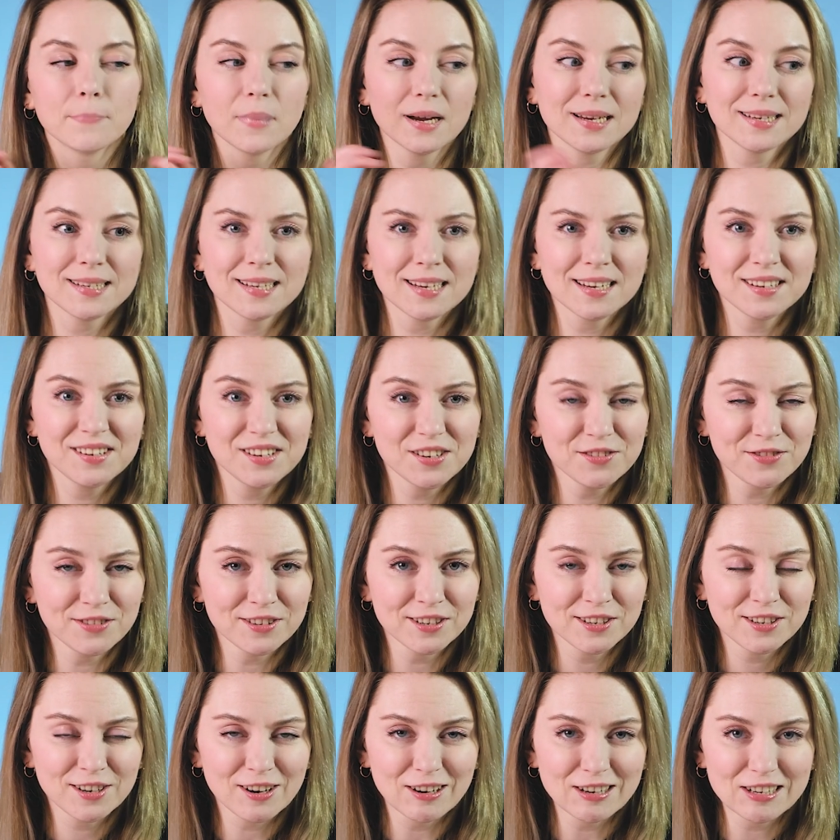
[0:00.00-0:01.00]
By saying
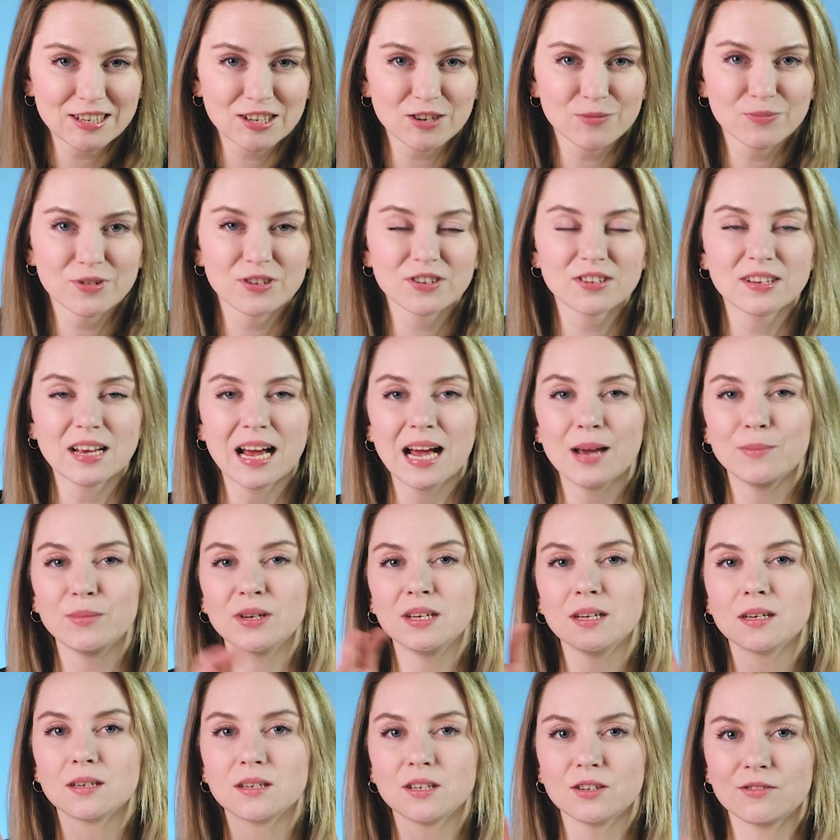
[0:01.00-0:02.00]
different customers, I
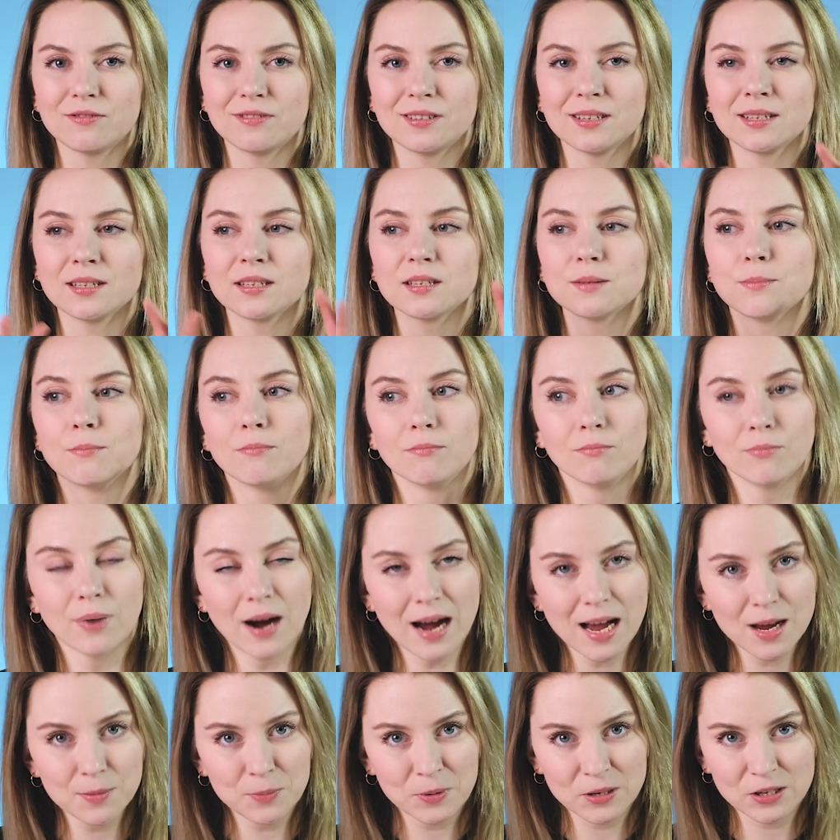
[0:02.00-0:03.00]
mean different
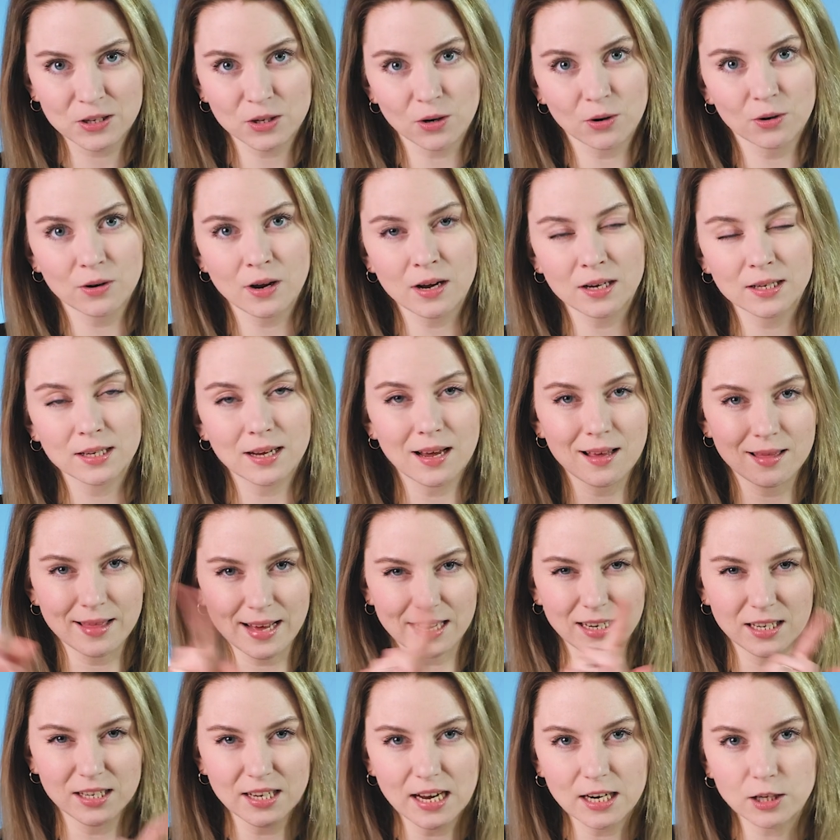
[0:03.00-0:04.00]
buyer personas, and
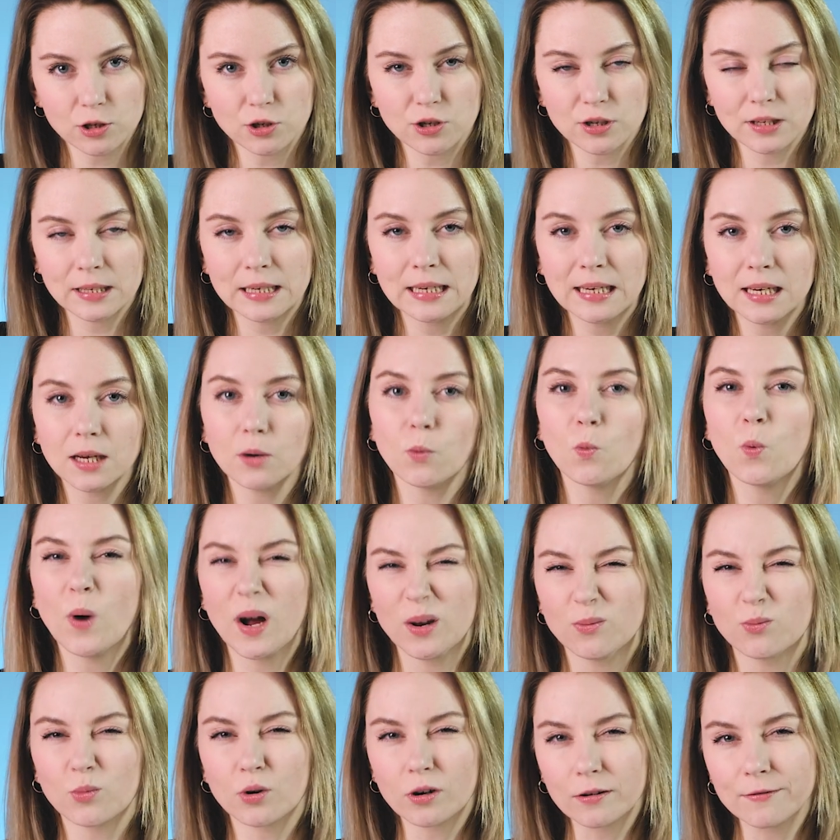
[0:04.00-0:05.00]
that is actually
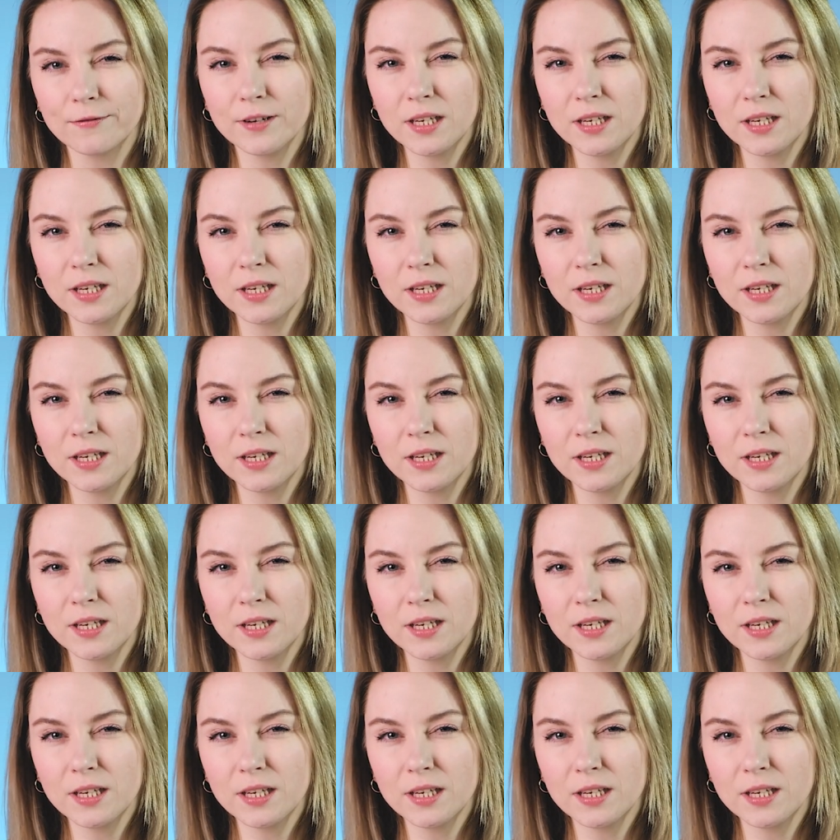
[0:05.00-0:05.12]
one more